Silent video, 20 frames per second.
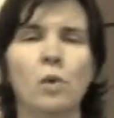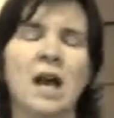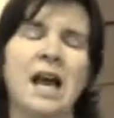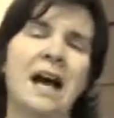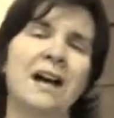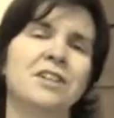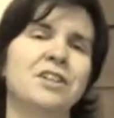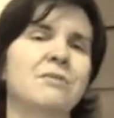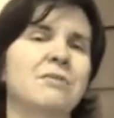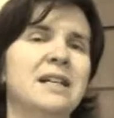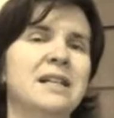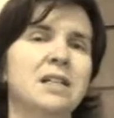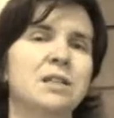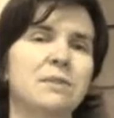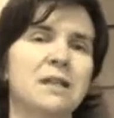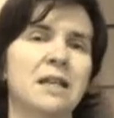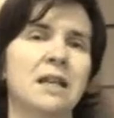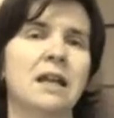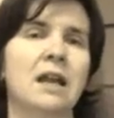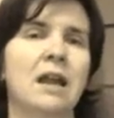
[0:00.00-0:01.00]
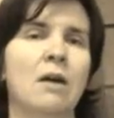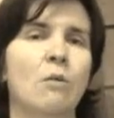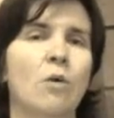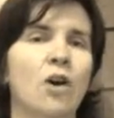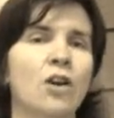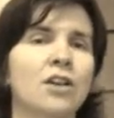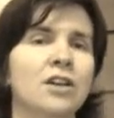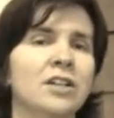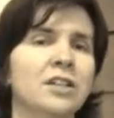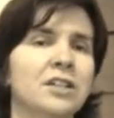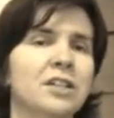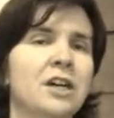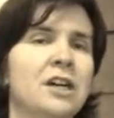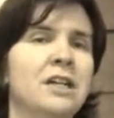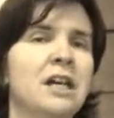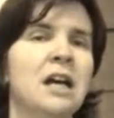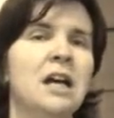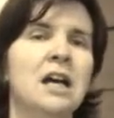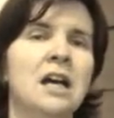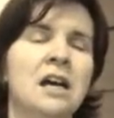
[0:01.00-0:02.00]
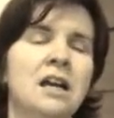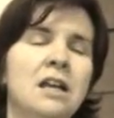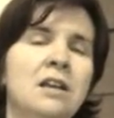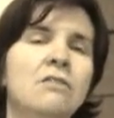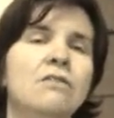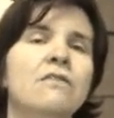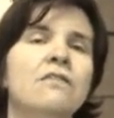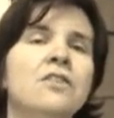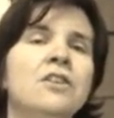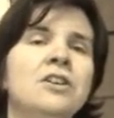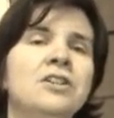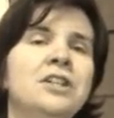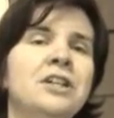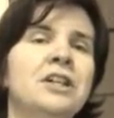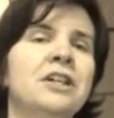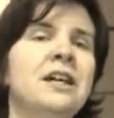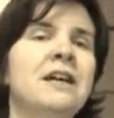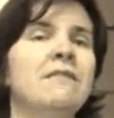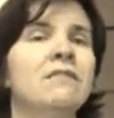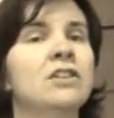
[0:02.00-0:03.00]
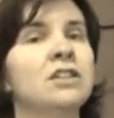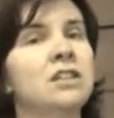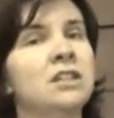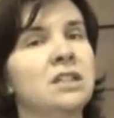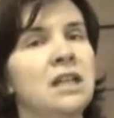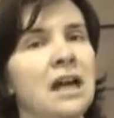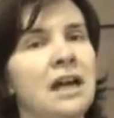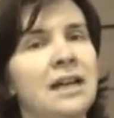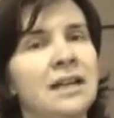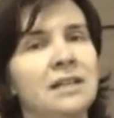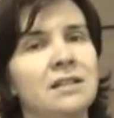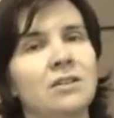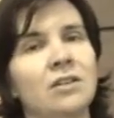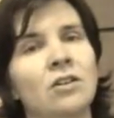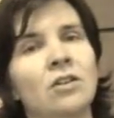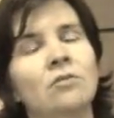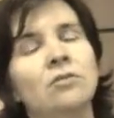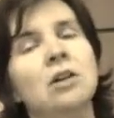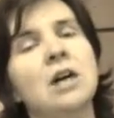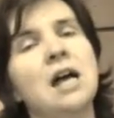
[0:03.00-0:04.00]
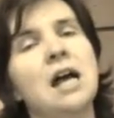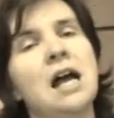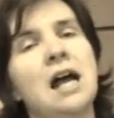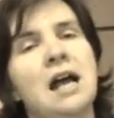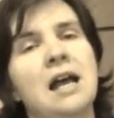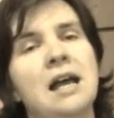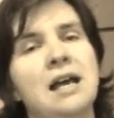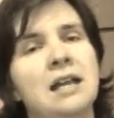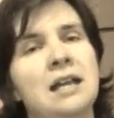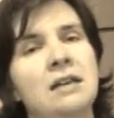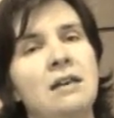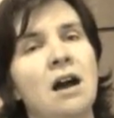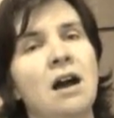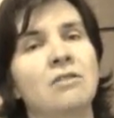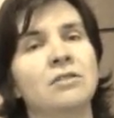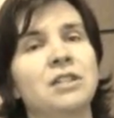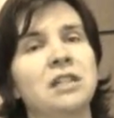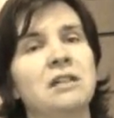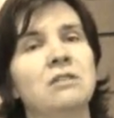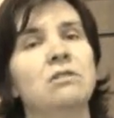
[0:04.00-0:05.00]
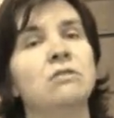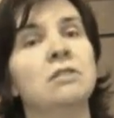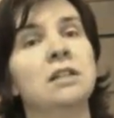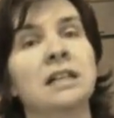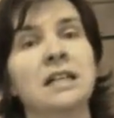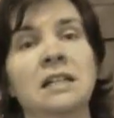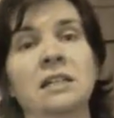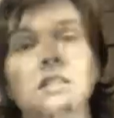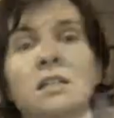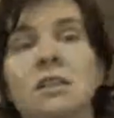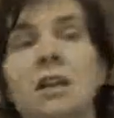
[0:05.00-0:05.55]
how to reach me and whatnot. So, and all further ado, have a good day, y'all, and I'll see you all again